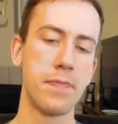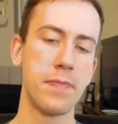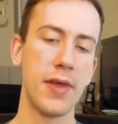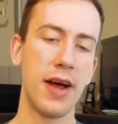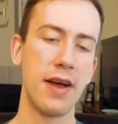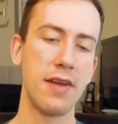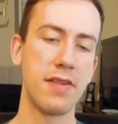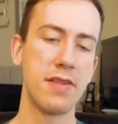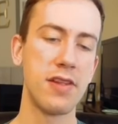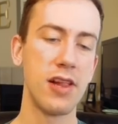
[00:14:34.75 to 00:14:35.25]

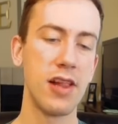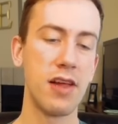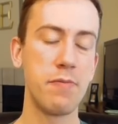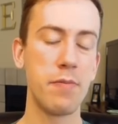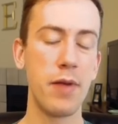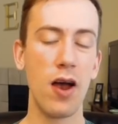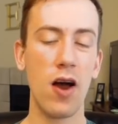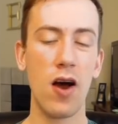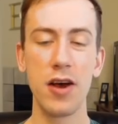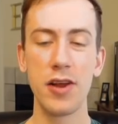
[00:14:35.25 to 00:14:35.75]
I still have
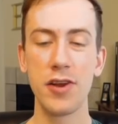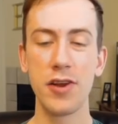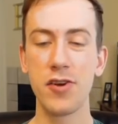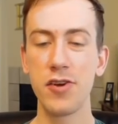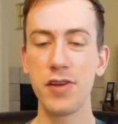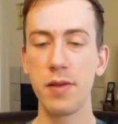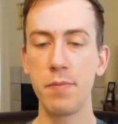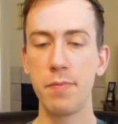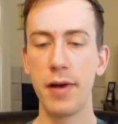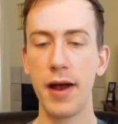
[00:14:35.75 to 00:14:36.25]
my Haunter
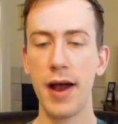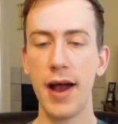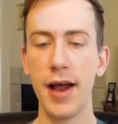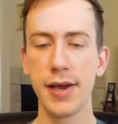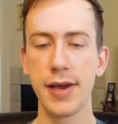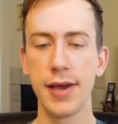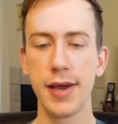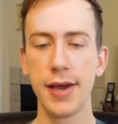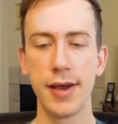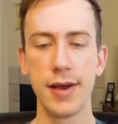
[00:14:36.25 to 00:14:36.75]
in the
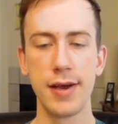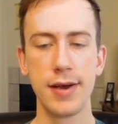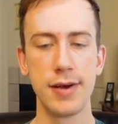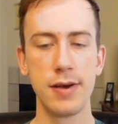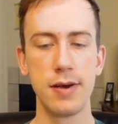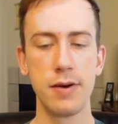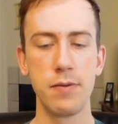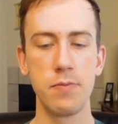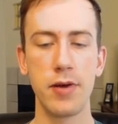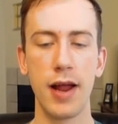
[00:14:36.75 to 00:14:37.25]
back.
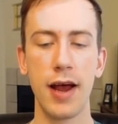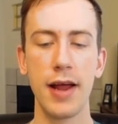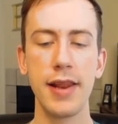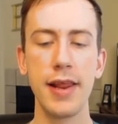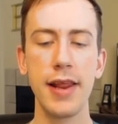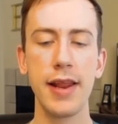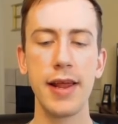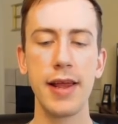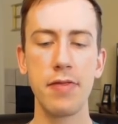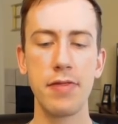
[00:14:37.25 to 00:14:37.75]
But I
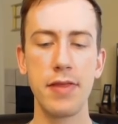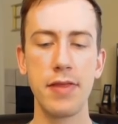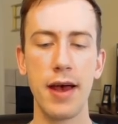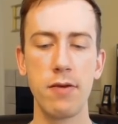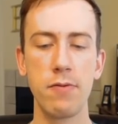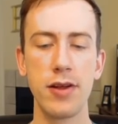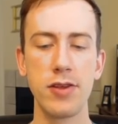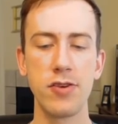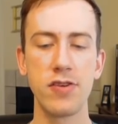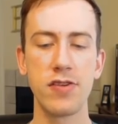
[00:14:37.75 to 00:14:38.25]
need to get
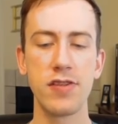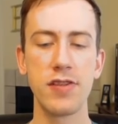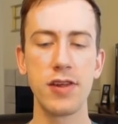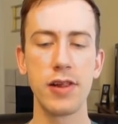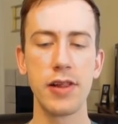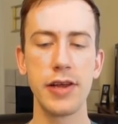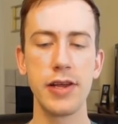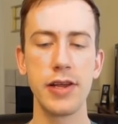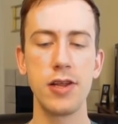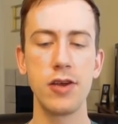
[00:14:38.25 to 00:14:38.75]
that
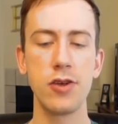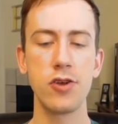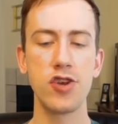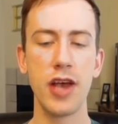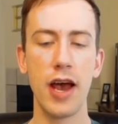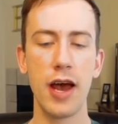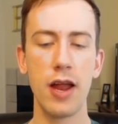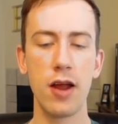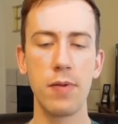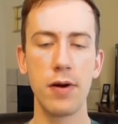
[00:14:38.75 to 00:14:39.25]
Registeel into
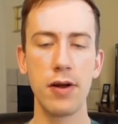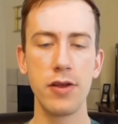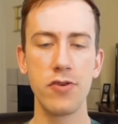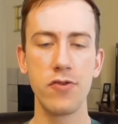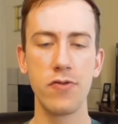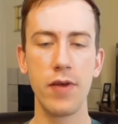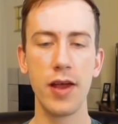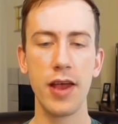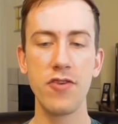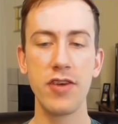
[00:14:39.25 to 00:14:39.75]
Shadow
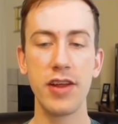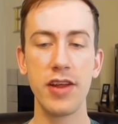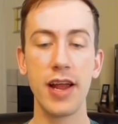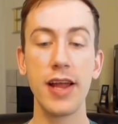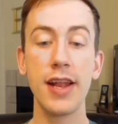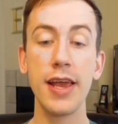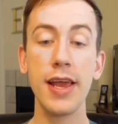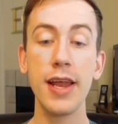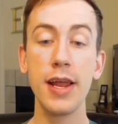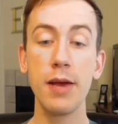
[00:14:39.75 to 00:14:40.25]
Punch range, and I
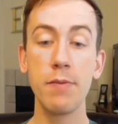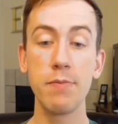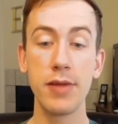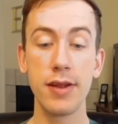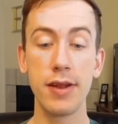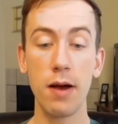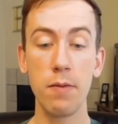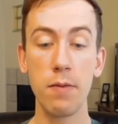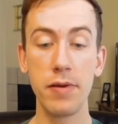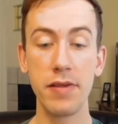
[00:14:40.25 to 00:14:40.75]
need him to
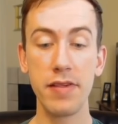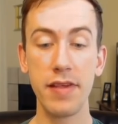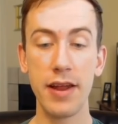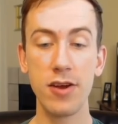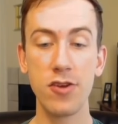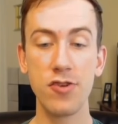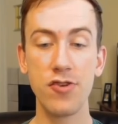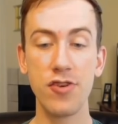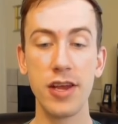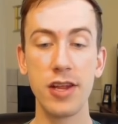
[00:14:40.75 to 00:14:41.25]
dump his
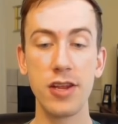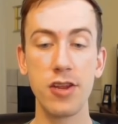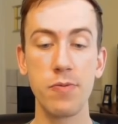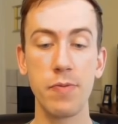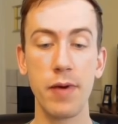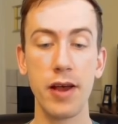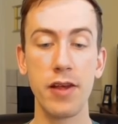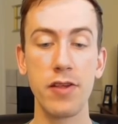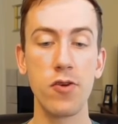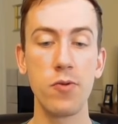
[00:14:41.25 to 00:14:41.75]
energy into
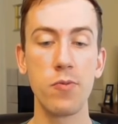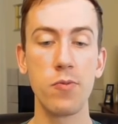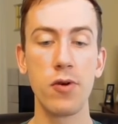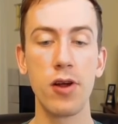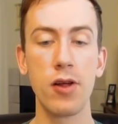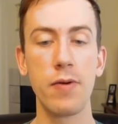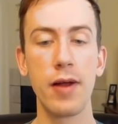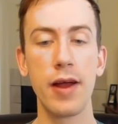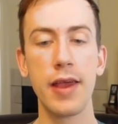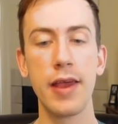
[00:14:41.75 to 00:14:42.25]
my
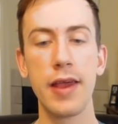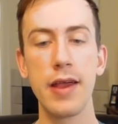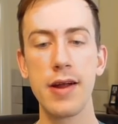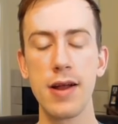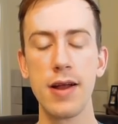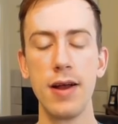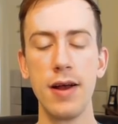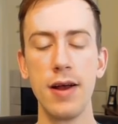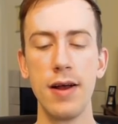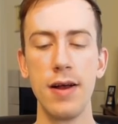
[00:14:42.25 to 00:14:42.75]
Azumarill right
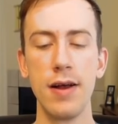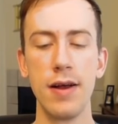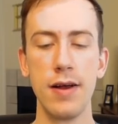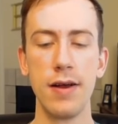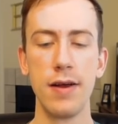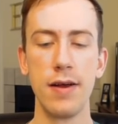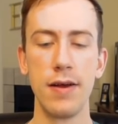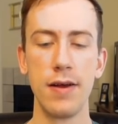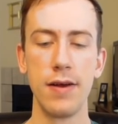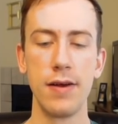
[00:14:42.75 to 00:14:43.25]
here.
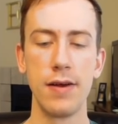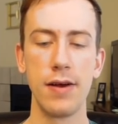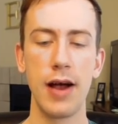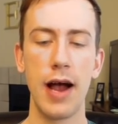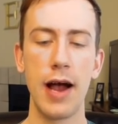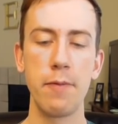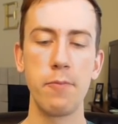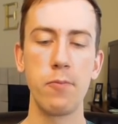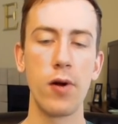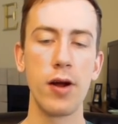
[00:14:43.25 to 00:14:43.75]

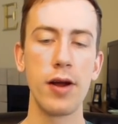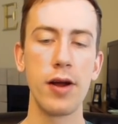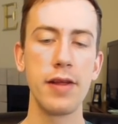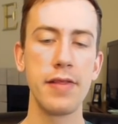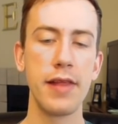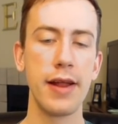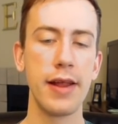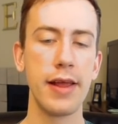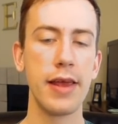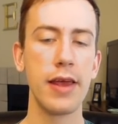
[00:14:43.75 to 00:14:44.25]
I'm worried
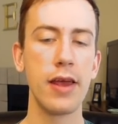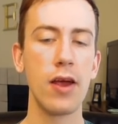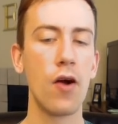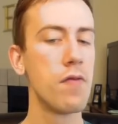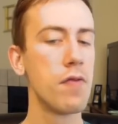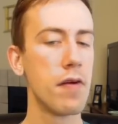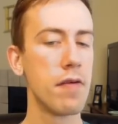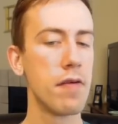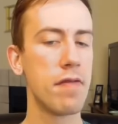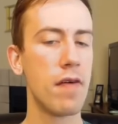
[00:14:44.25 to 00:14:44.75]
that he
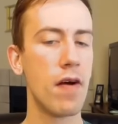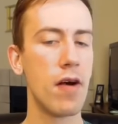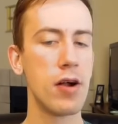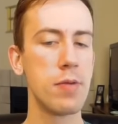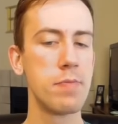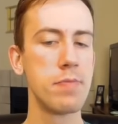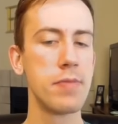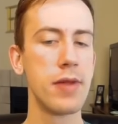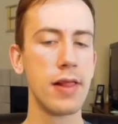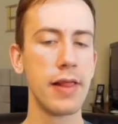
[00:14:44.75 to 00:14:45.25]

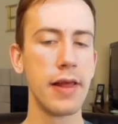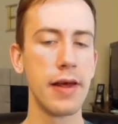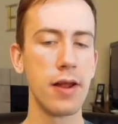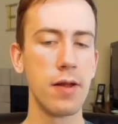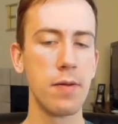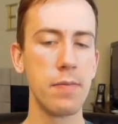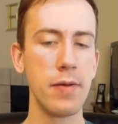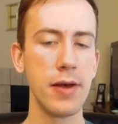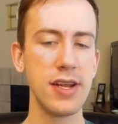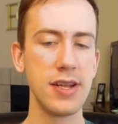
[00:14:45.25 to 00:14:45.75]
overfarmed a
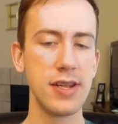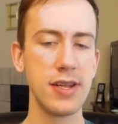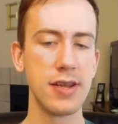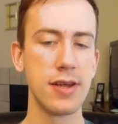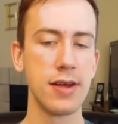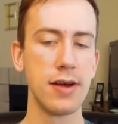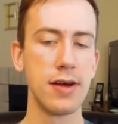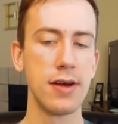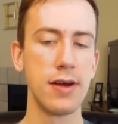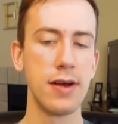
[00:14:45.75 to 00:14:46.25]
little bit.
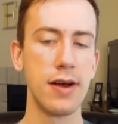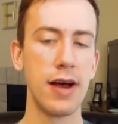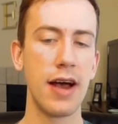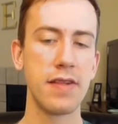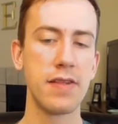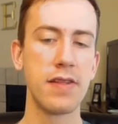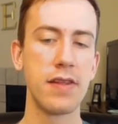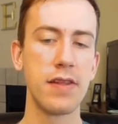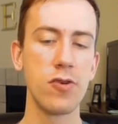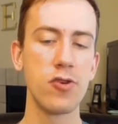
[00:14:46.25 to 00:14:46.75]
I
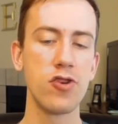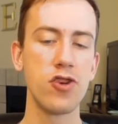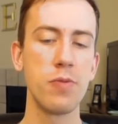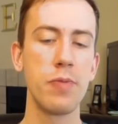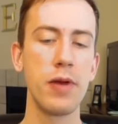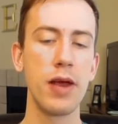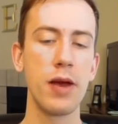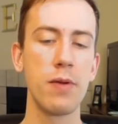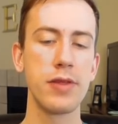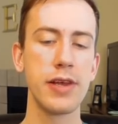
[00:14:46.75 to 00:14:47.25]
still should
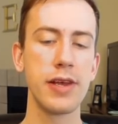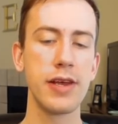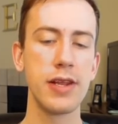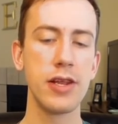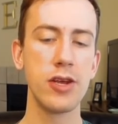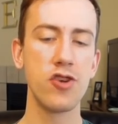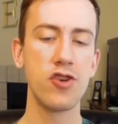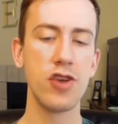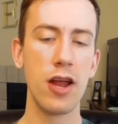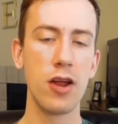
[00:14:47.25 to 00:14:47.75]
be able to get
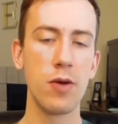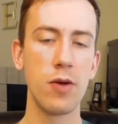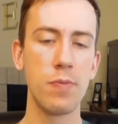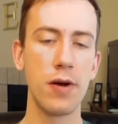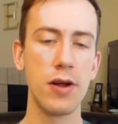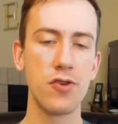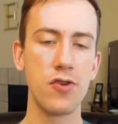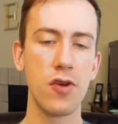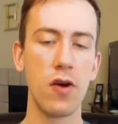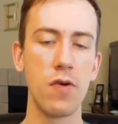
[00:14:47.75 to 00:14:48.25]
to Shadow
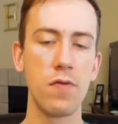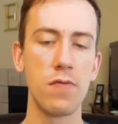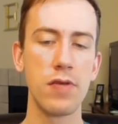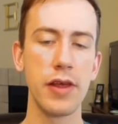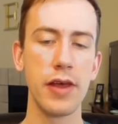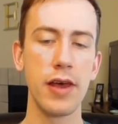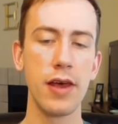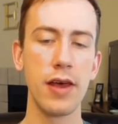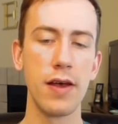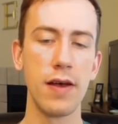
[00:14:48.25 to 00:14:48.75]
Punch,
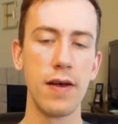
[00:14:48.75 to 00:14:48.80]
hopefully.